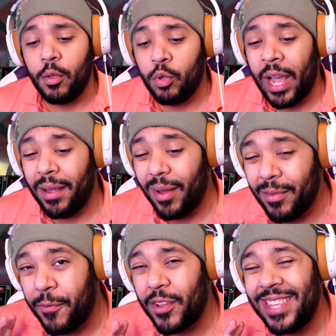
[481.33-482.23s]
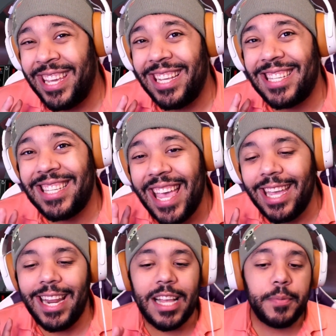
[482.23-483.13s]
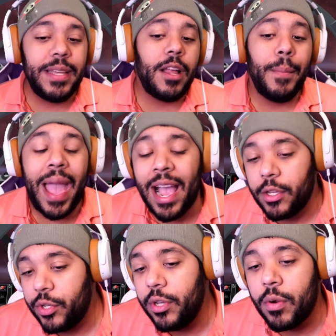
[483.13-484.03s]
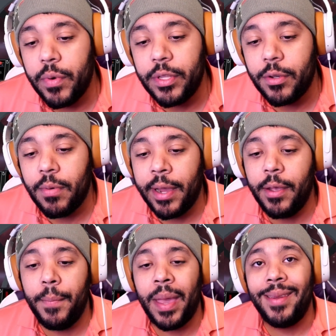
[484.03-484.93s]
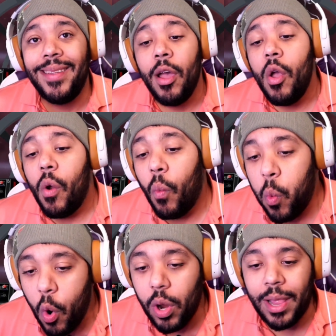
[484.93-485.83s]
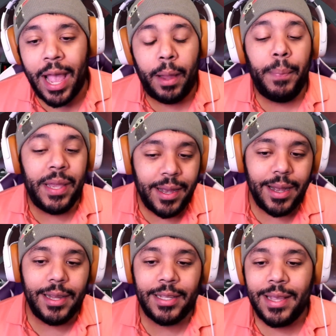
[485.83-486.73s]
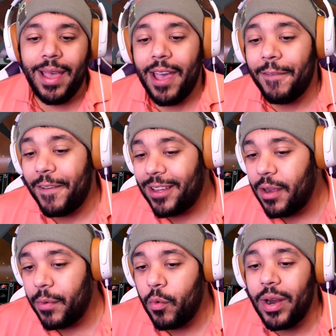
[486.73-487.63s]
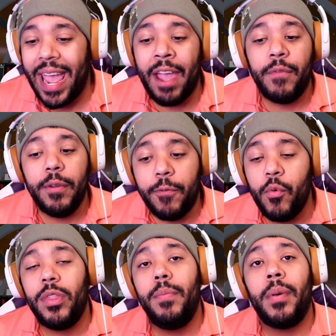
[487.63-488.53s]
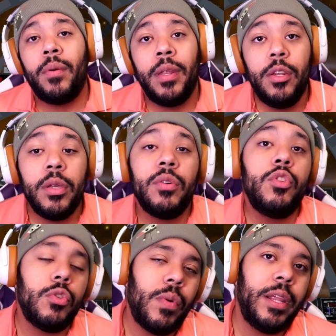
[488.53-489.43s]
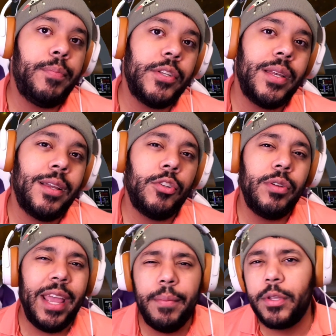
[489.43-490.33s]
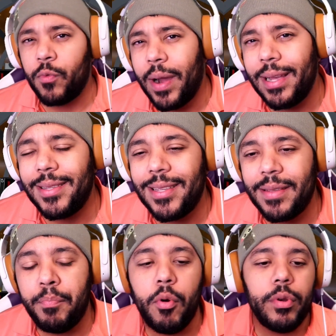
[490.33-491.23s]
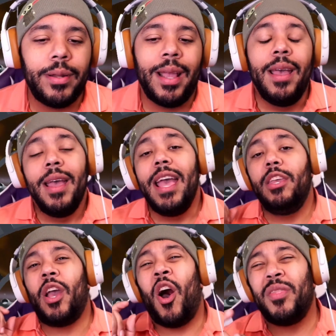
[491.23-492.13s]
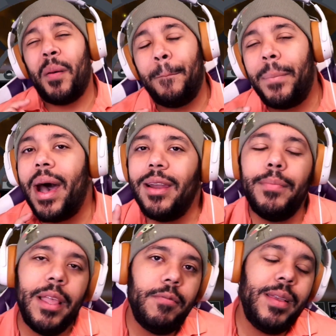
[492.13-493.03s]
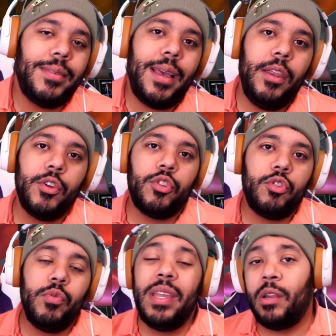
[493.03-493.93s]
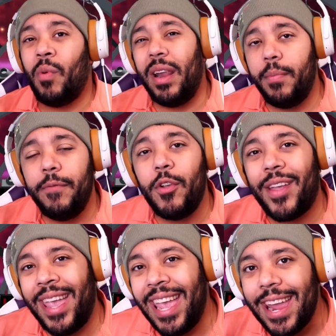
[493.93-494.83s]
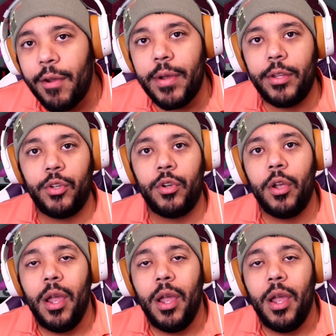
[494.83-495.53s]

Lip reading: now, for the second aspect, I'm actually going to recommend Warlock, because effect number 1, every 4th ability deals 20% extra damage. Why is this important? On the bottom left-hand side of your screen, right above your character